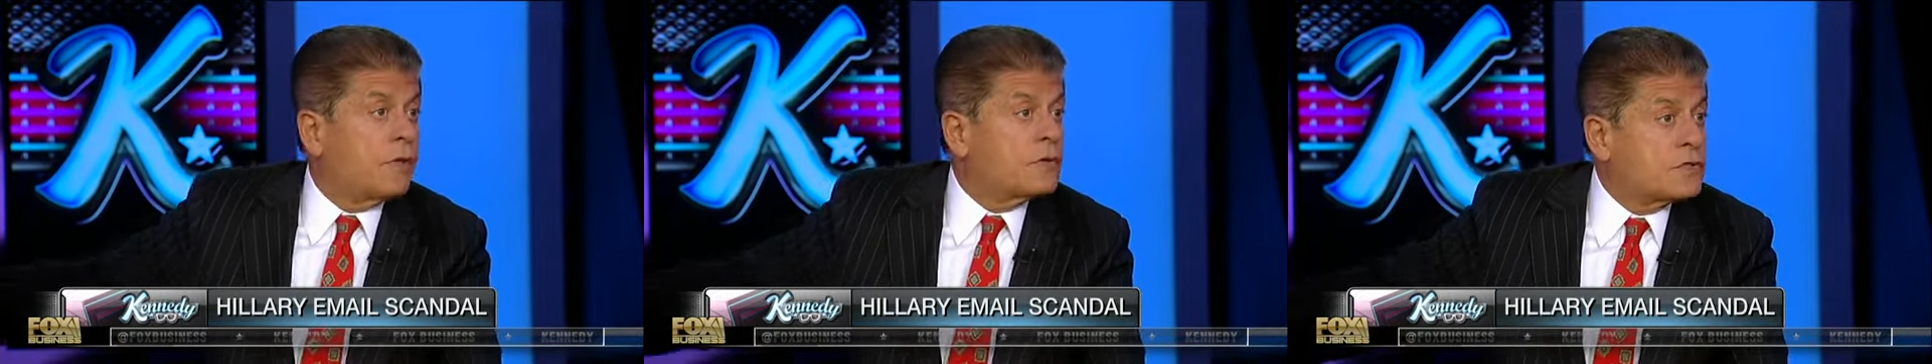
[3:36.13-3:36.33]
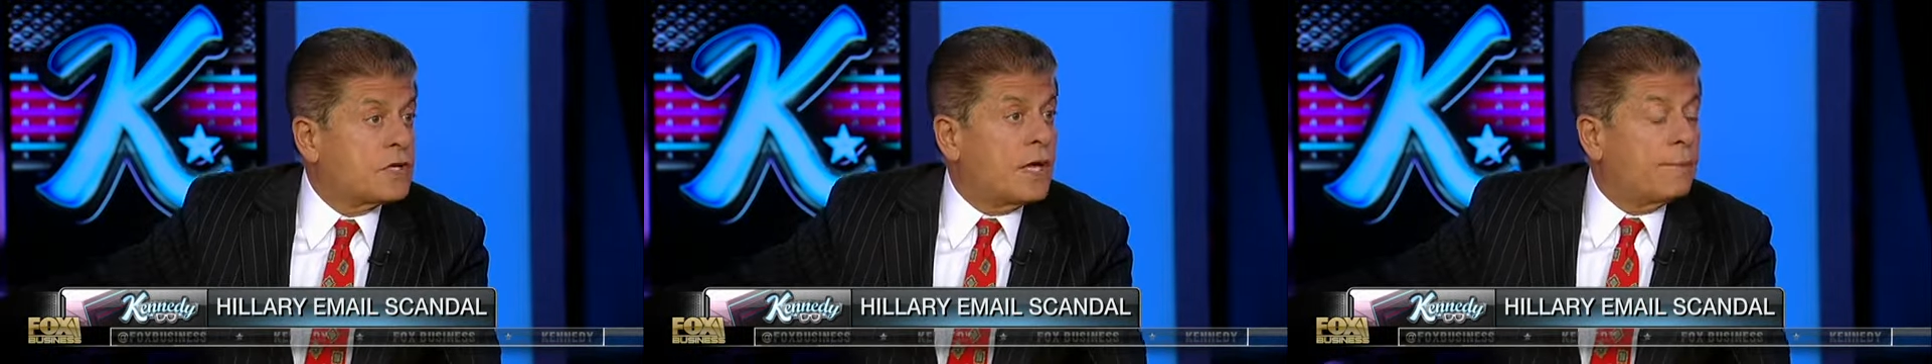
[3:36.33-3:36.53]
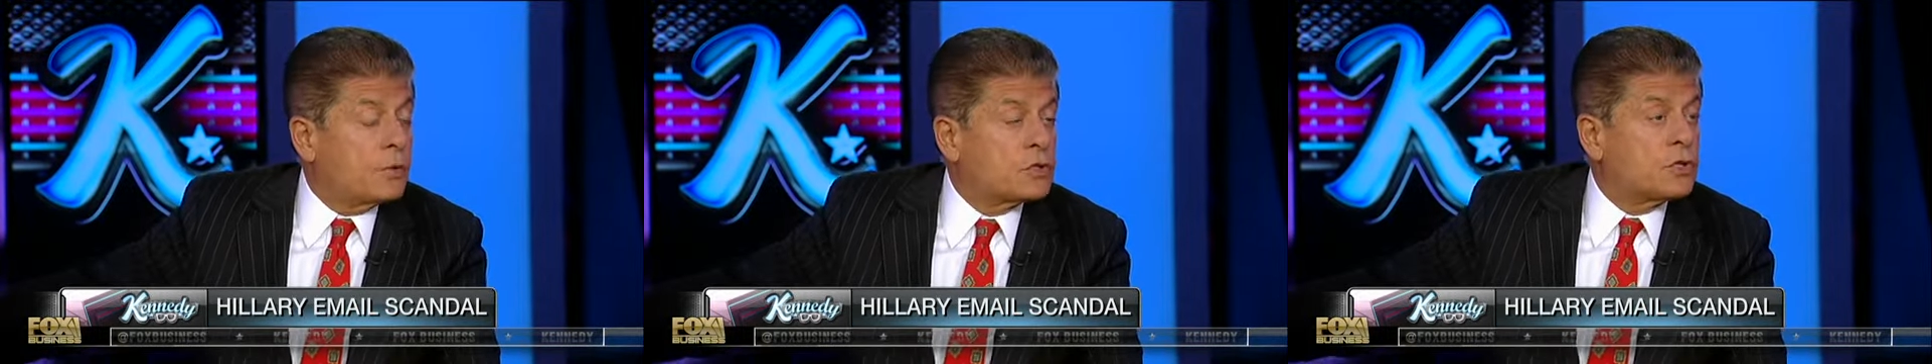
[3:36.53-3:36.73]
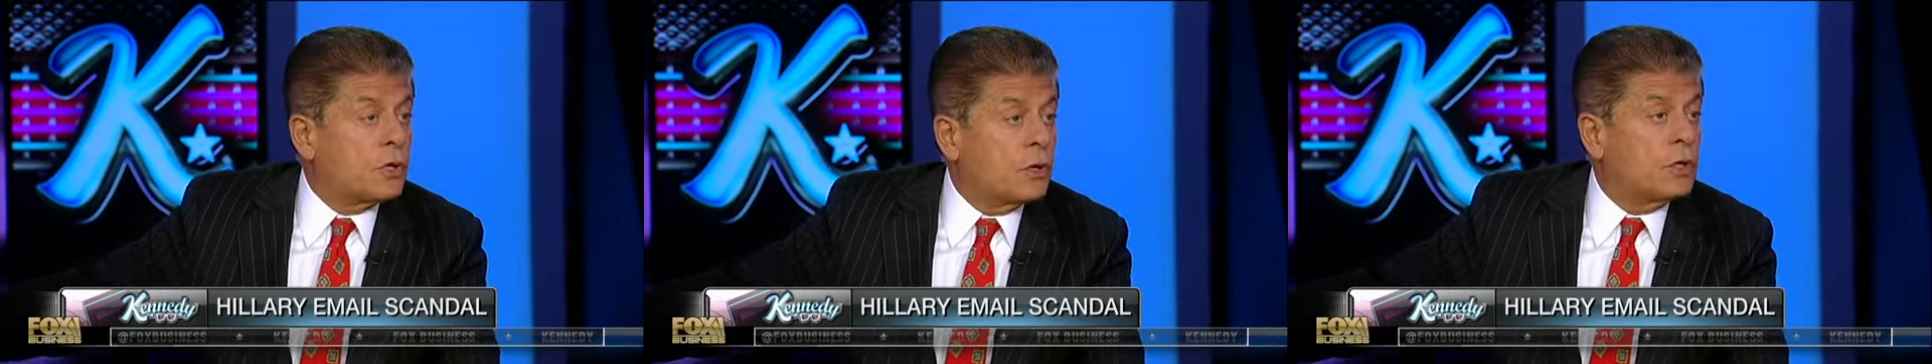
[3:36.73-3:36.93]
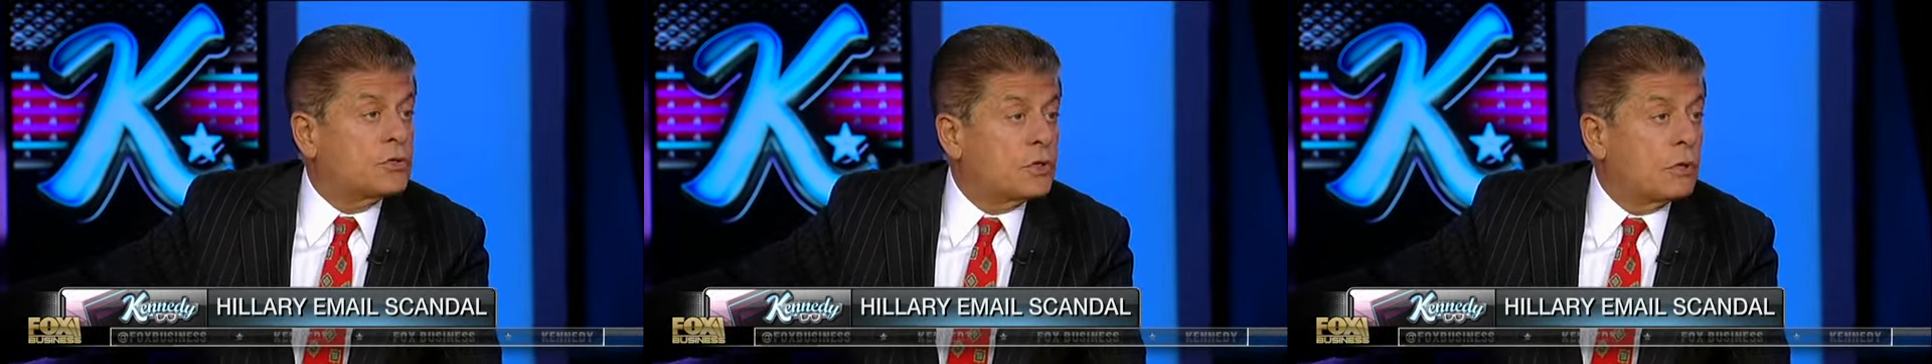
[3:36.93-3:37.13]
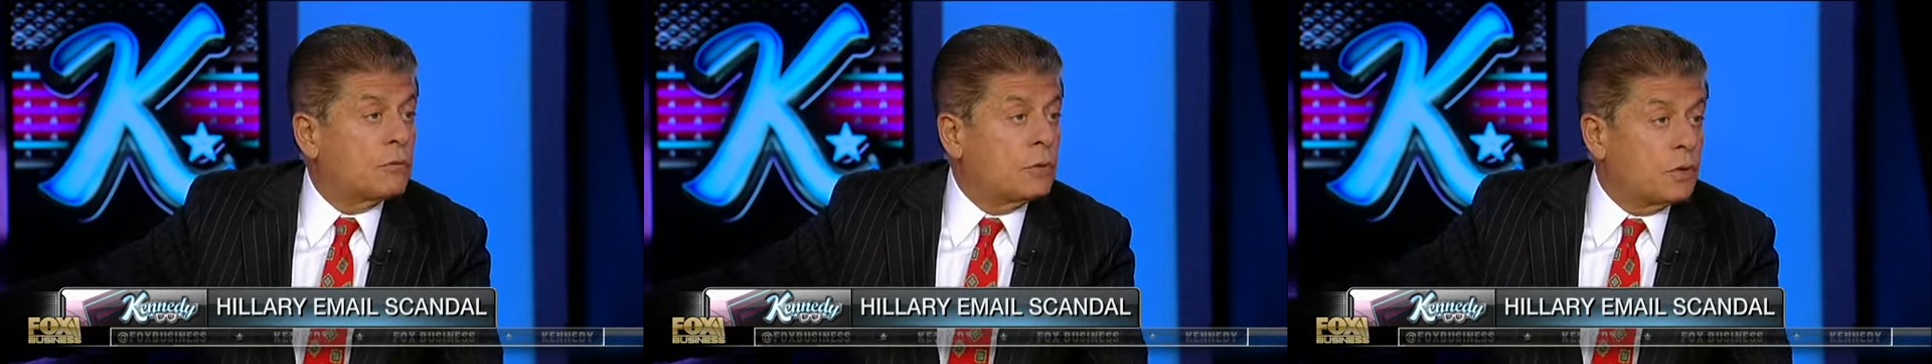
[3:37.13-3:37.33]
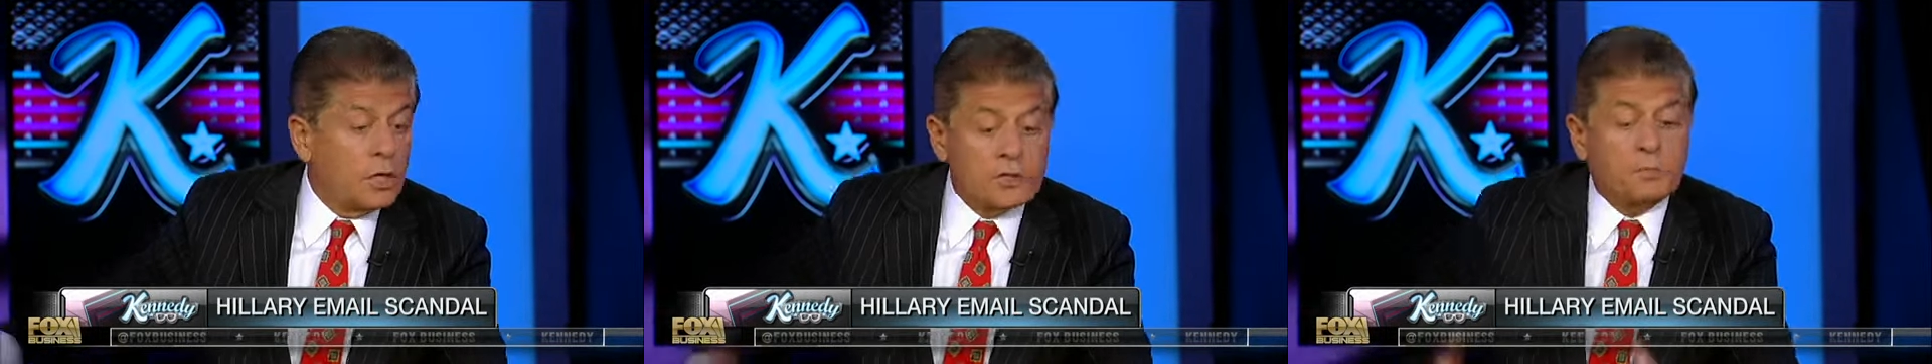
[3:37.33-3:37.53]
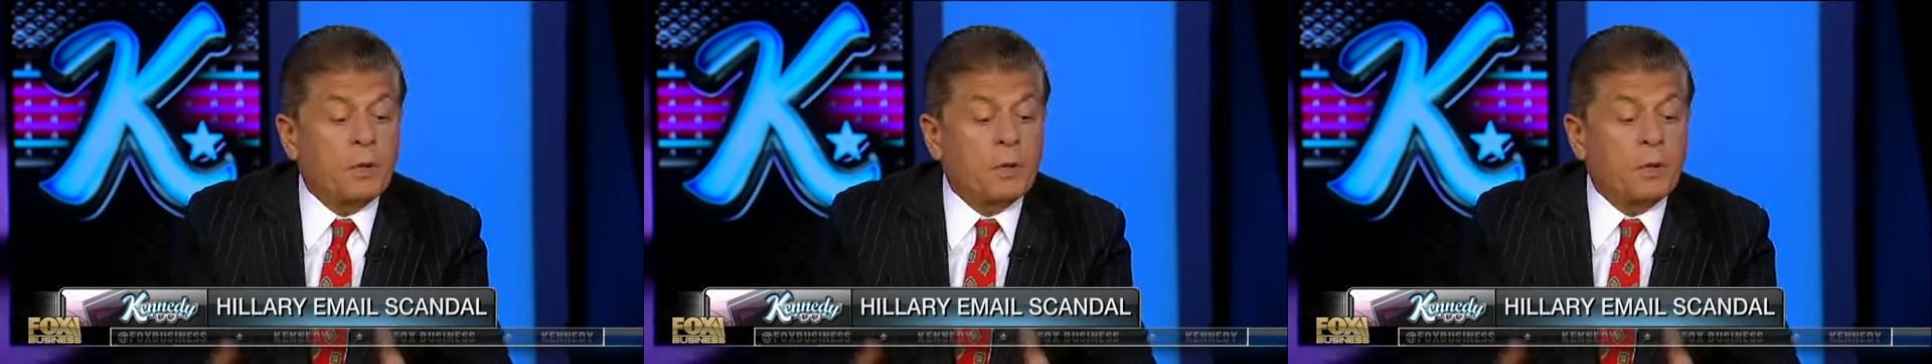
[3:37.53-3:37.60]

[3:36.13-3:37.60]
the yeah. same Attorney General Lynch.